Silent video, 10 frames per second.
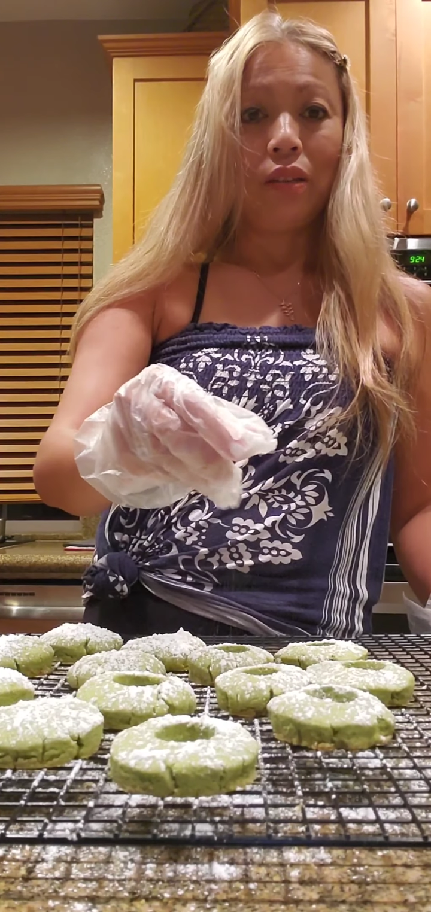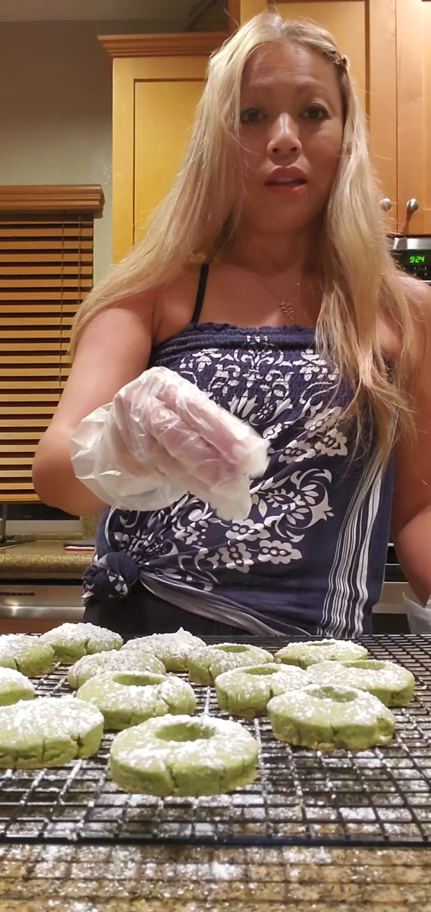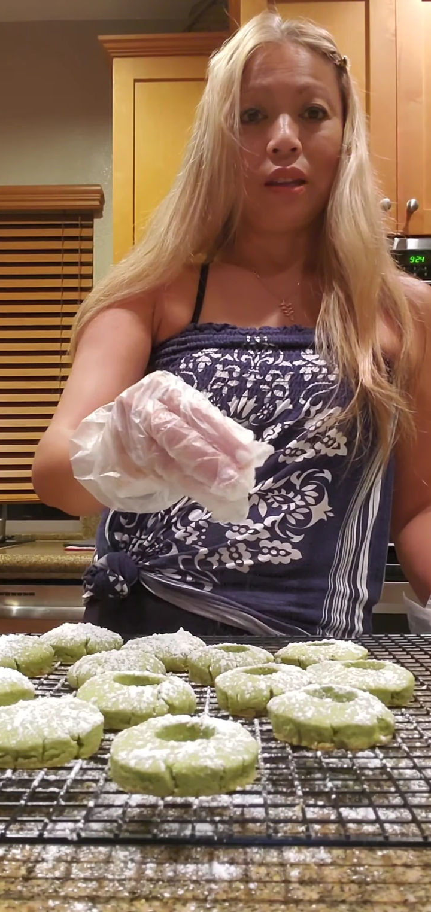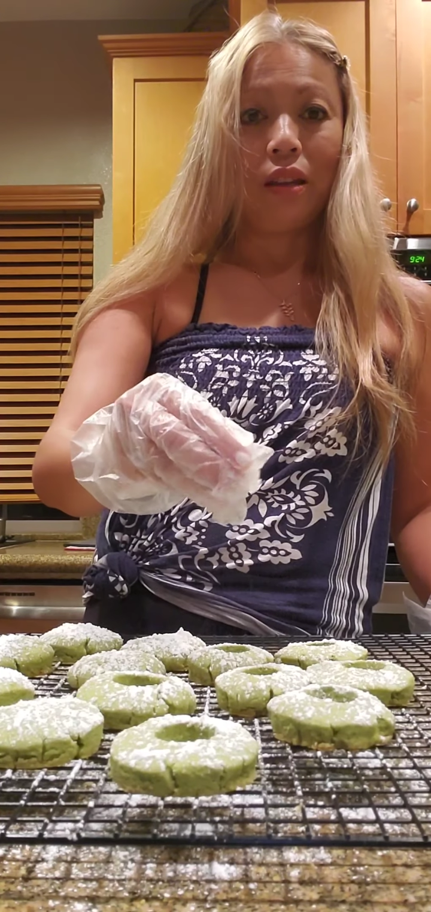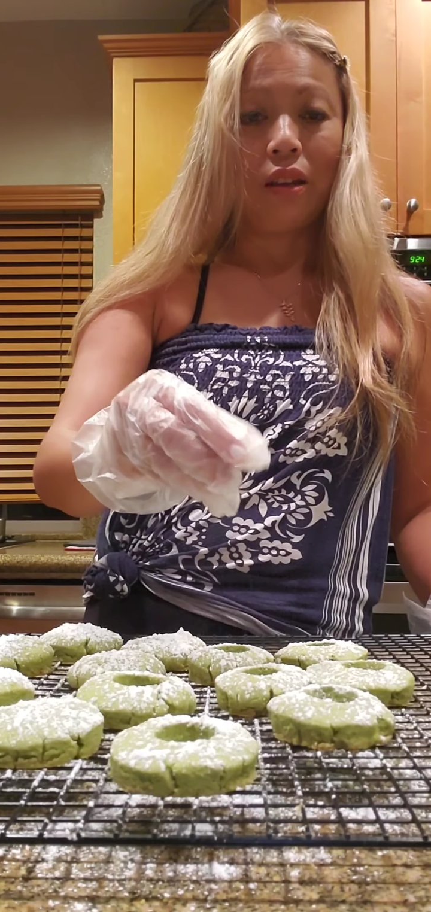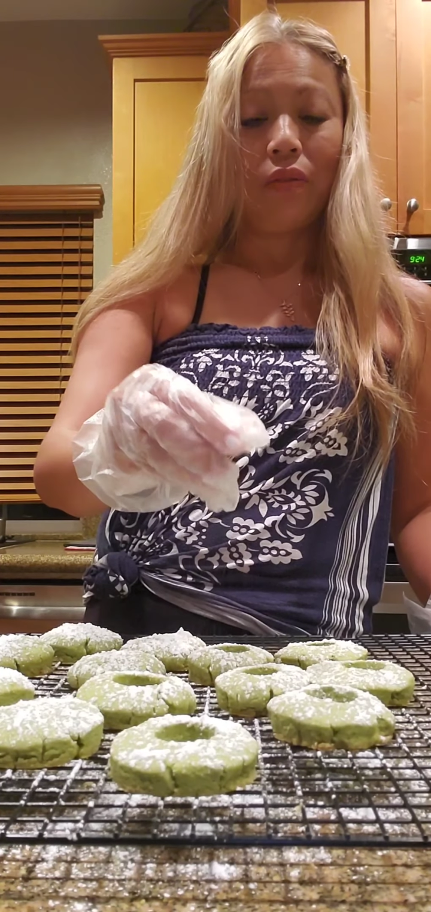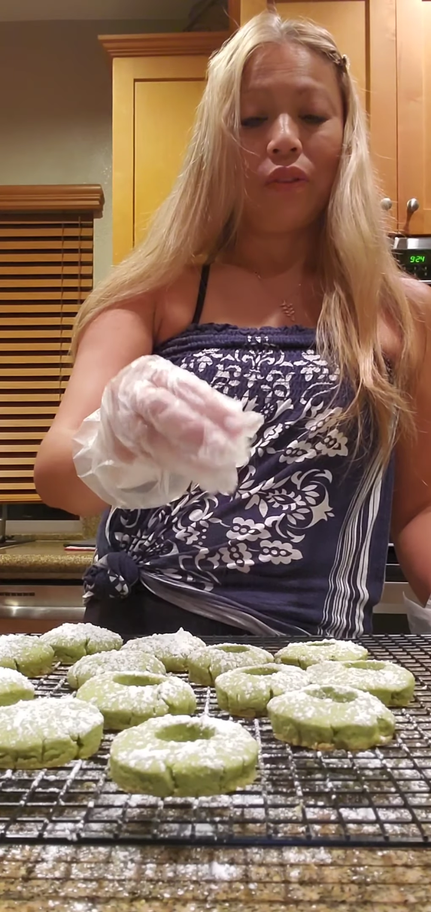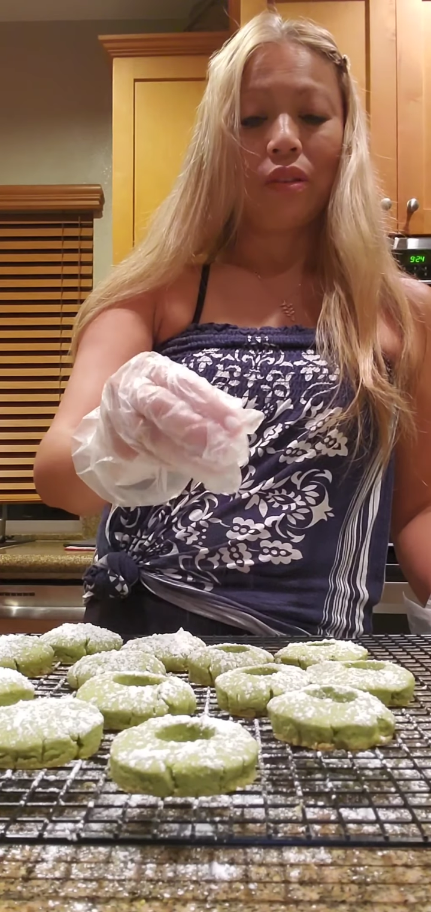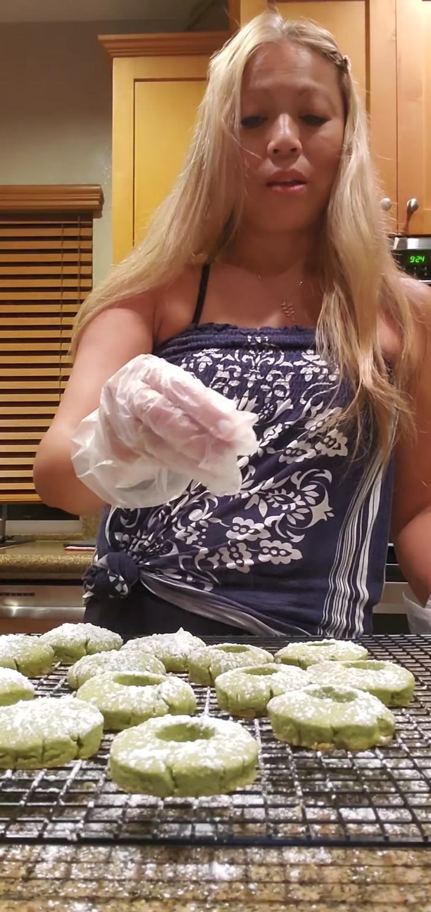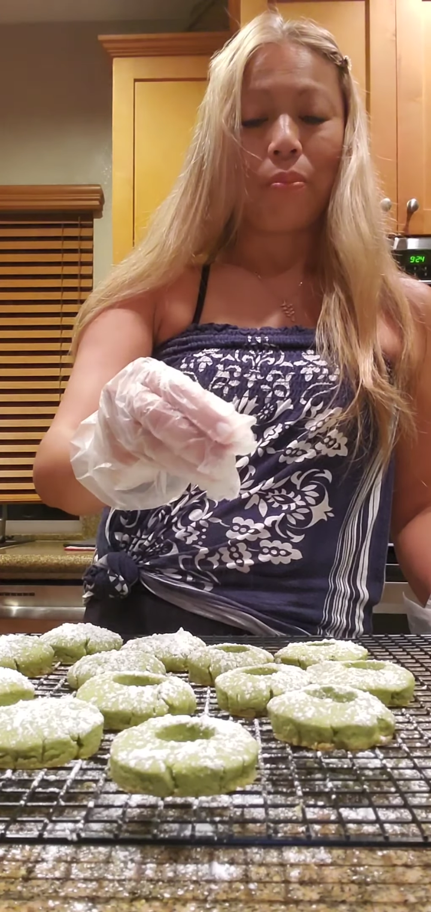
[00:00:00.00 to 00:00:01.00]
in and the
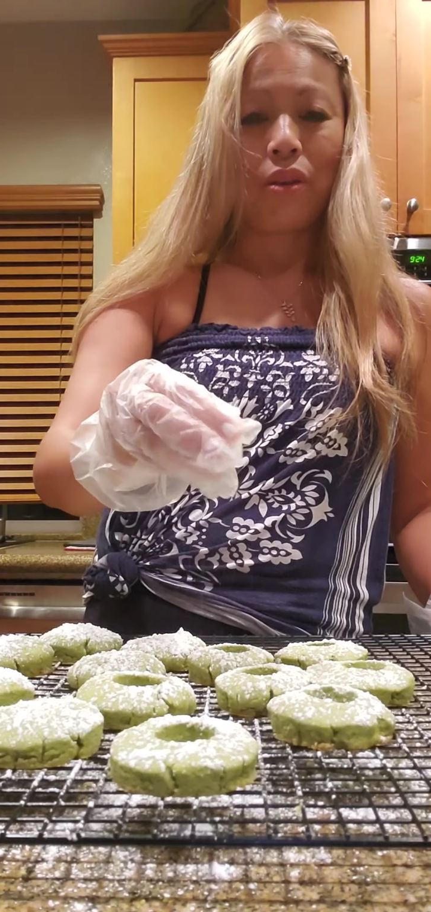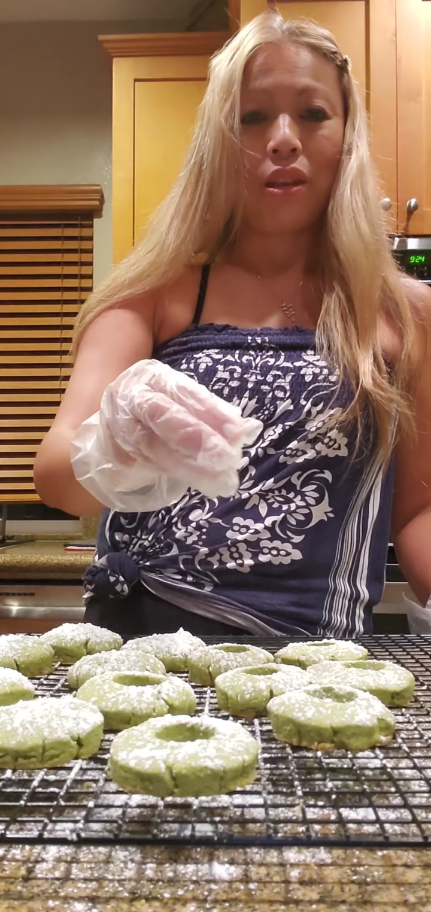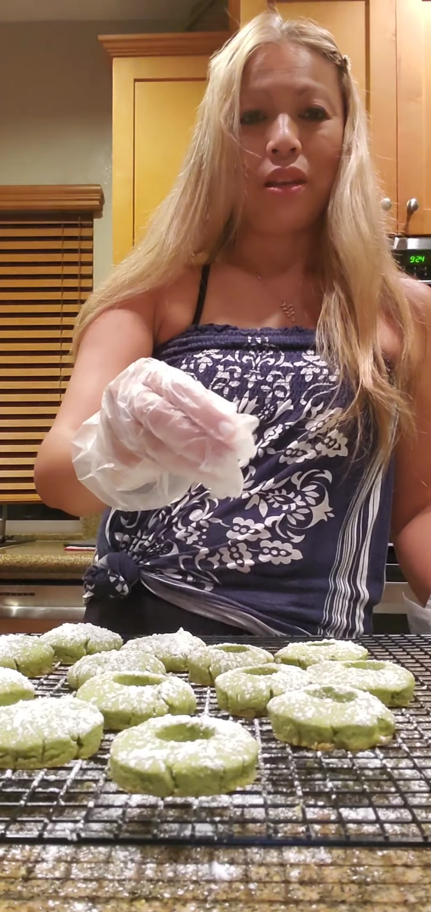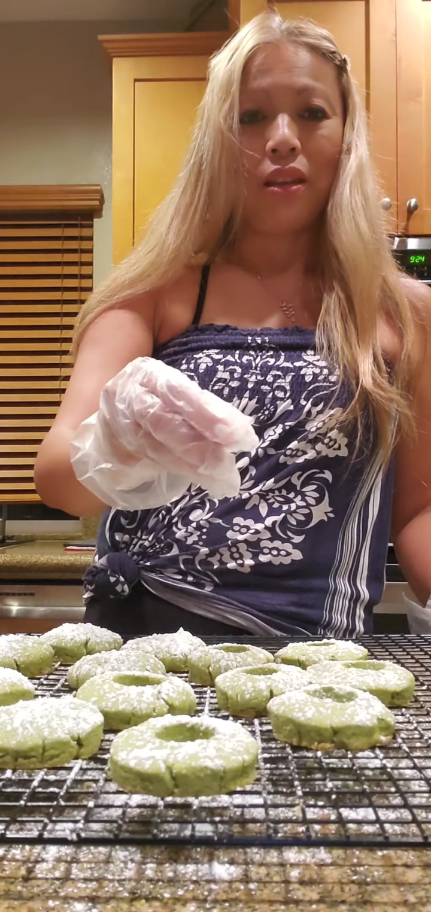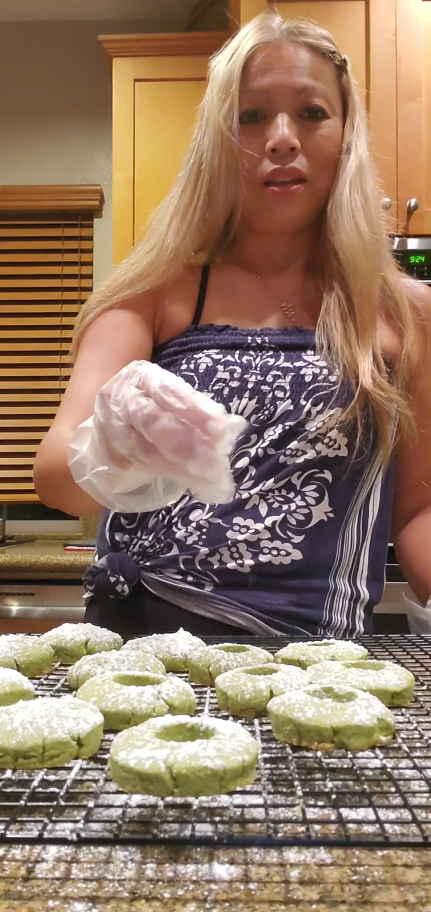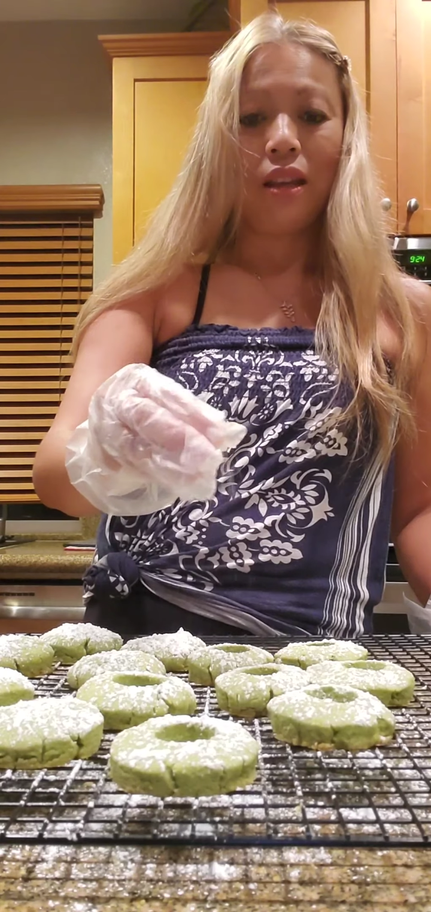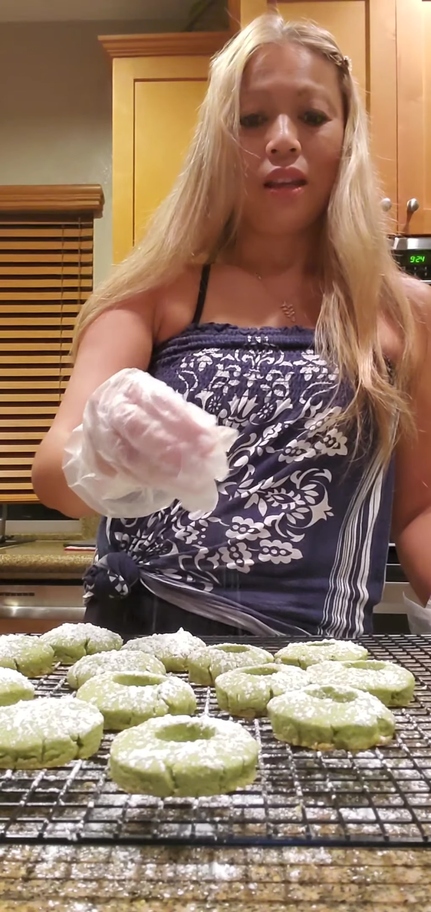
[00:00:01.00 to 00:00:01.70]
oven's not preheated,